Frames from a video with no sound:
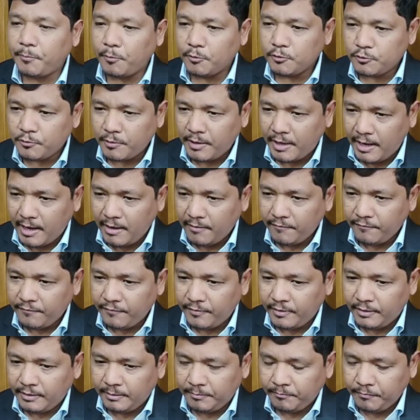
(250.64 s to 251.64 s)
have
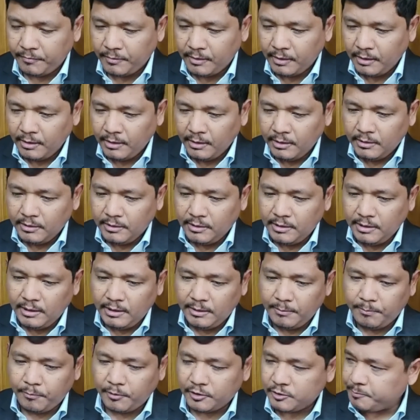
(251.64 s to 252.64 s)

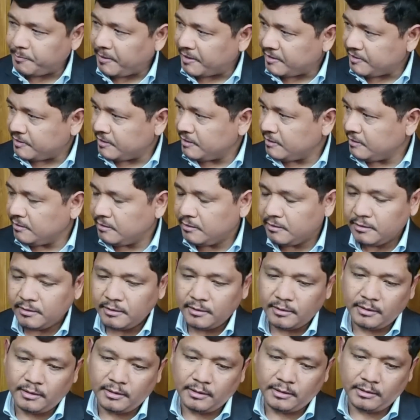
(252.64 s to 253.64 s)
the
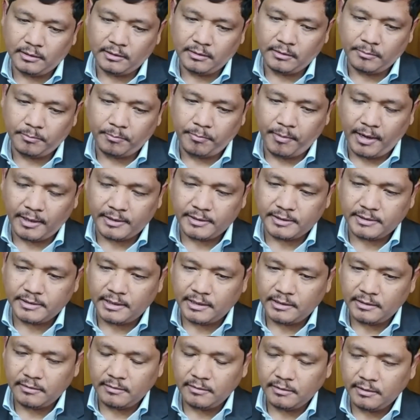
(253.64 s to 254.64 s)
prospecting part
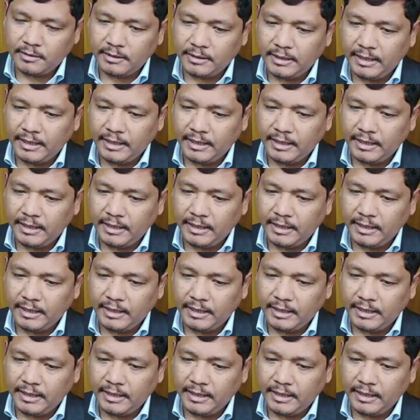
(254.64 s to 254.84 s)
done,